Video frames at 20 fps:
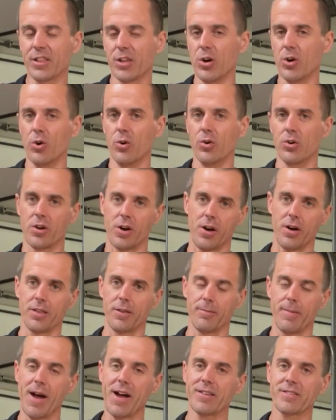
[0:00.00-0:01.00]
load on
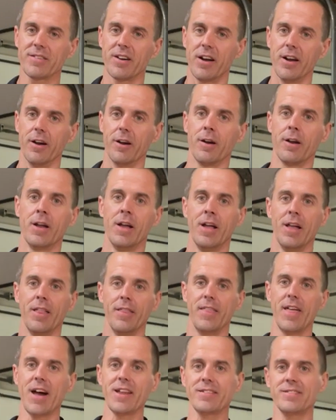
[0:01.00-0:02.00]
the back tire.
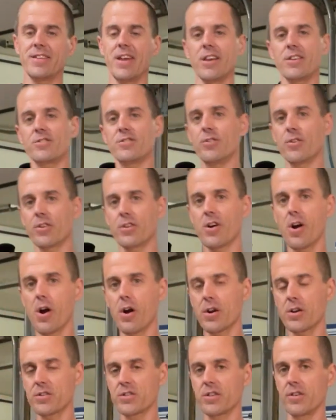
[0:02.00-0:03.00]
That takes your
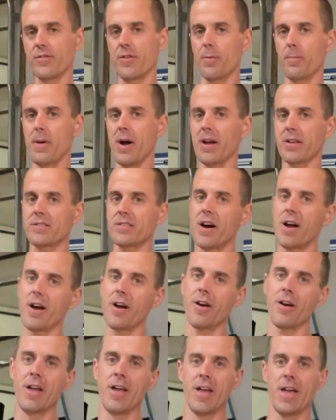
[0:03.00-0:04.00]
carcass of your back
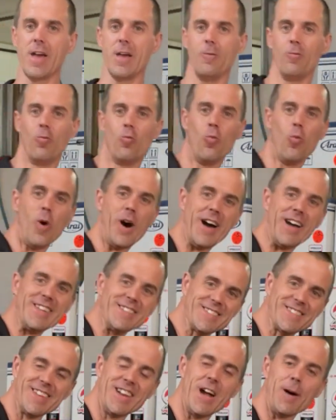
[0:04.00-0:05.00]
tire and
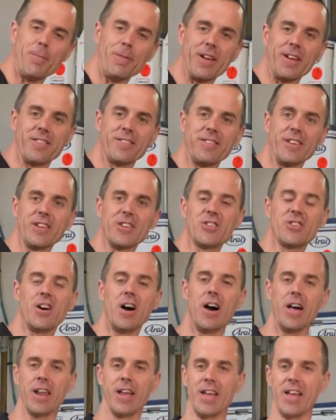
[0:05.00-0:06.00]
winds it up like a
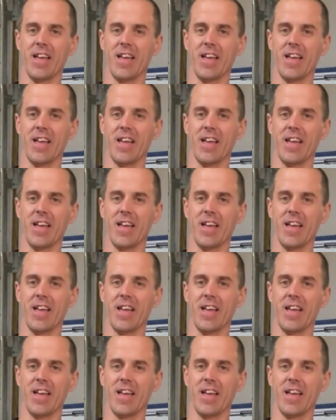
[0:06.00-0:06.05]
slingshot